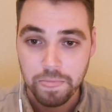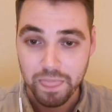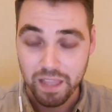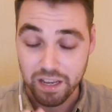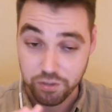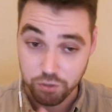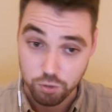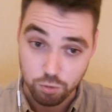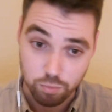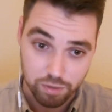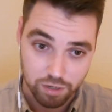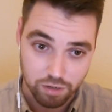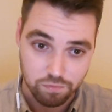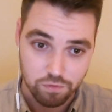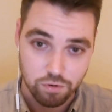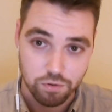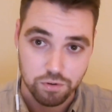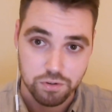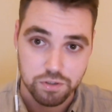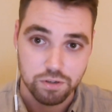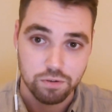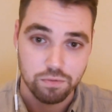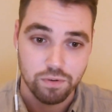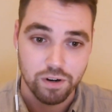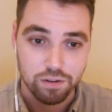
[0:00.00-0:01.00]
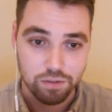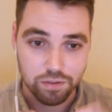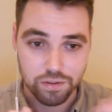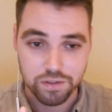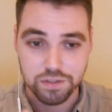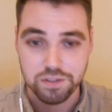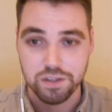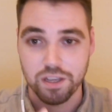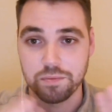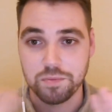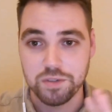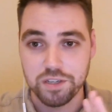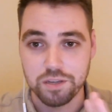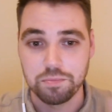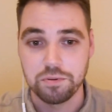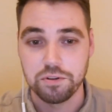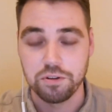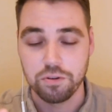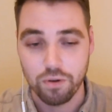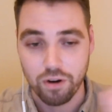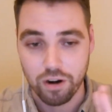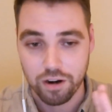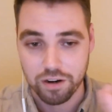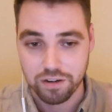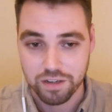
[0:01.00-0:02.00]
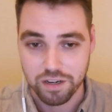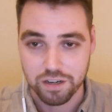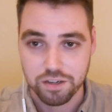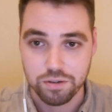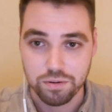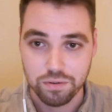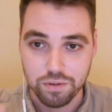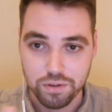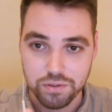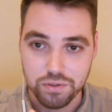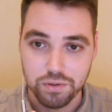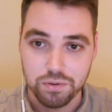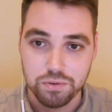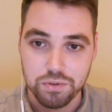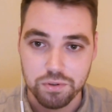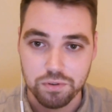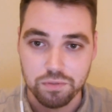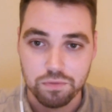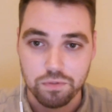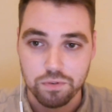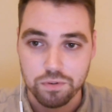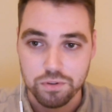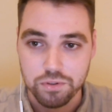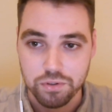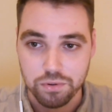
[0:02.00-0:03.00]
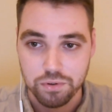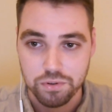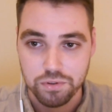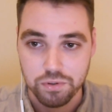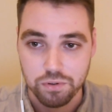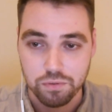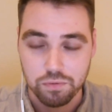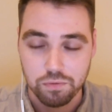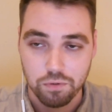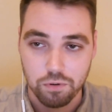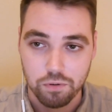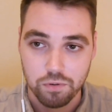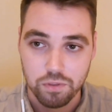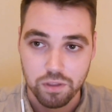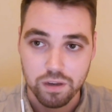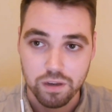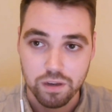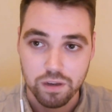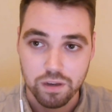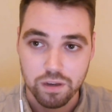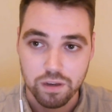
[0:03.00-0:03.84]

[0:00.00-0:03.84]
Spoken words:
assuming, of course, you're running on the same CPU architecture and so on and so forth.